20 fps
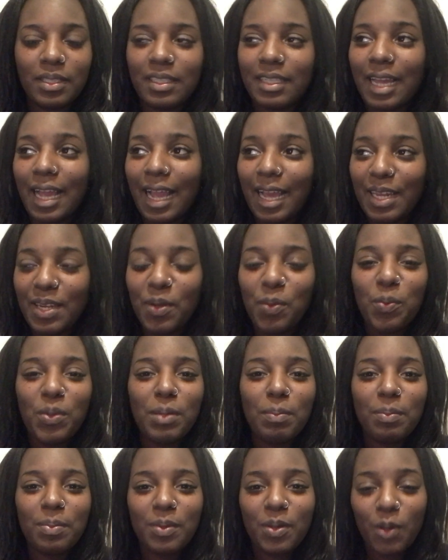Can
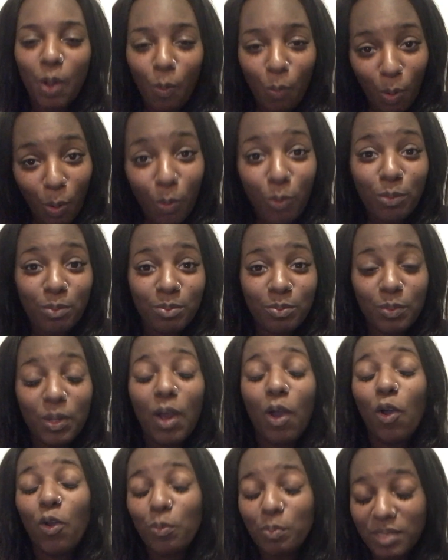we go home? We're
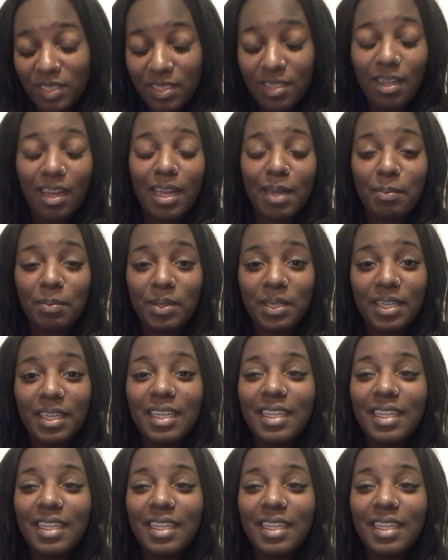home this time.